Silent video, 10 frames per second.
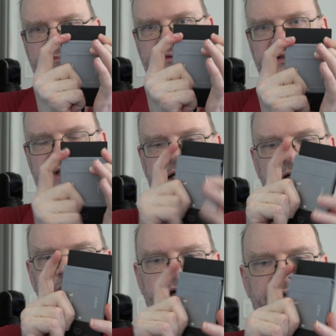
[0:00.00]
It's not
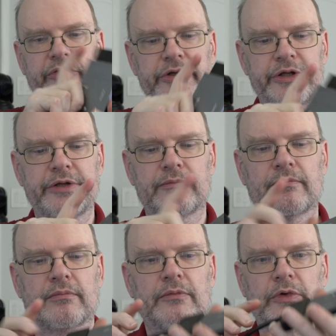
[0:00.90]
exactly
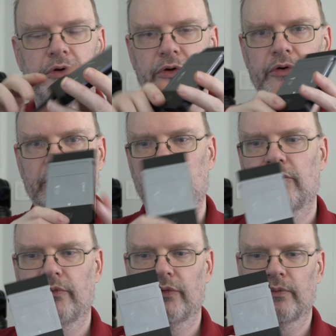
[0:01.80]

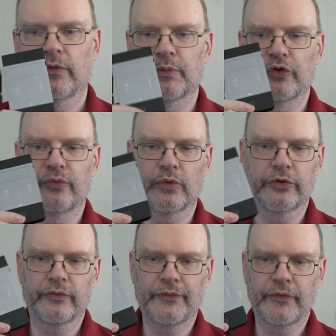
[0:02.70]
the most
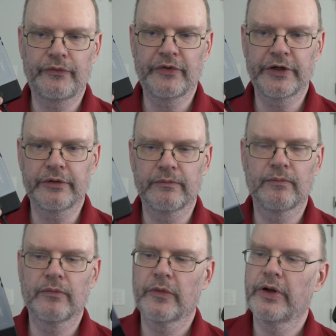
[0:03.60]
wonderful fit.
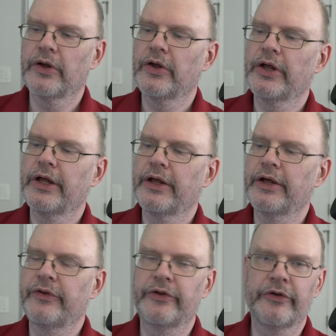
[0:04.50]

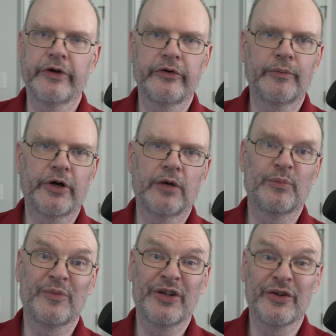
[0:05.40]
And then the other
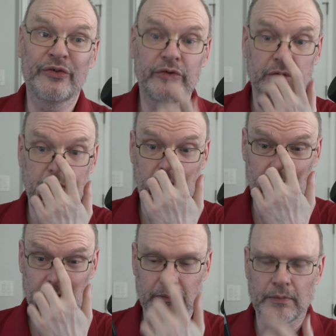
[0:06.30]
problem is,
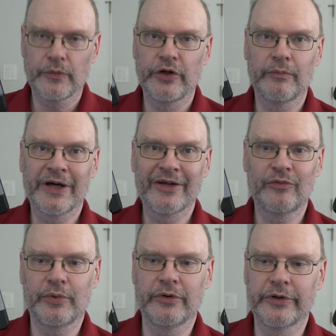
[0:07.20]
in my
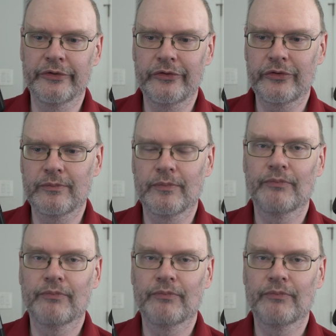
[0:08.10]
experience,